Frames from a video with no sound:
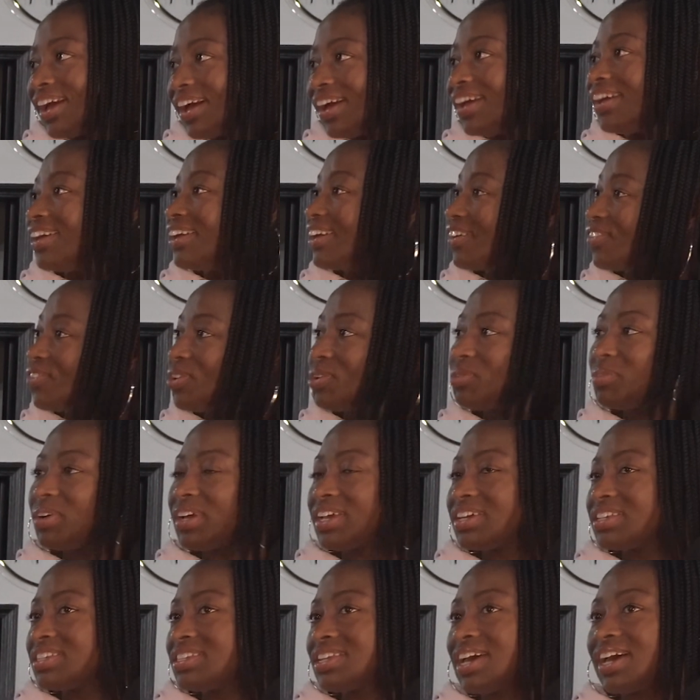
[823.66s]
Yeah. If you
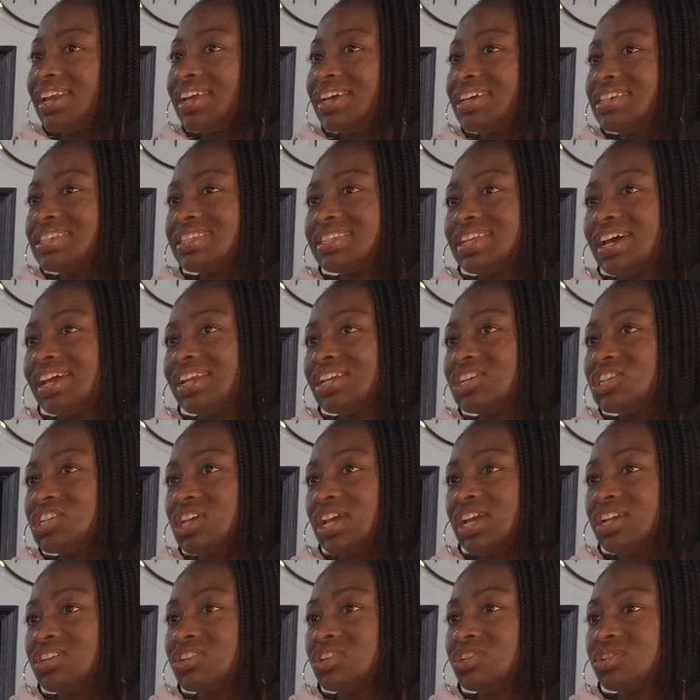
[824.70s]
want, it's not a
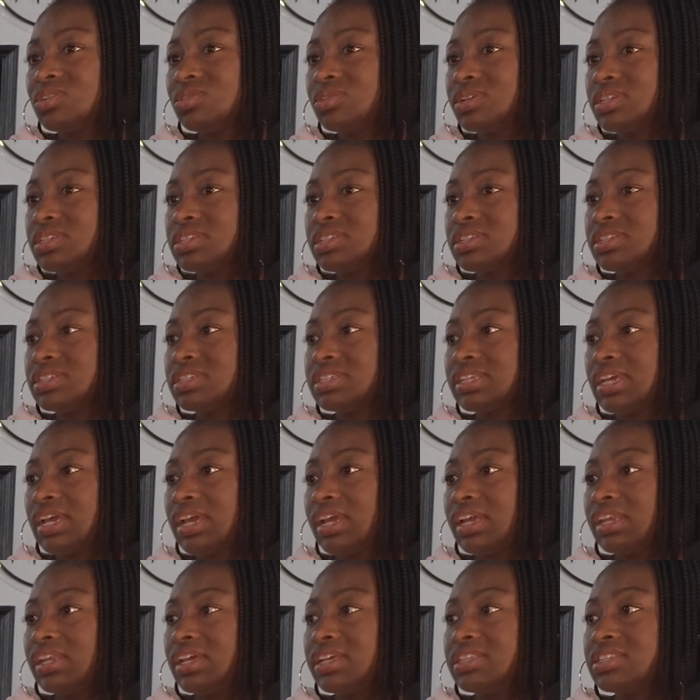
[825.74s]
change that you can sustain.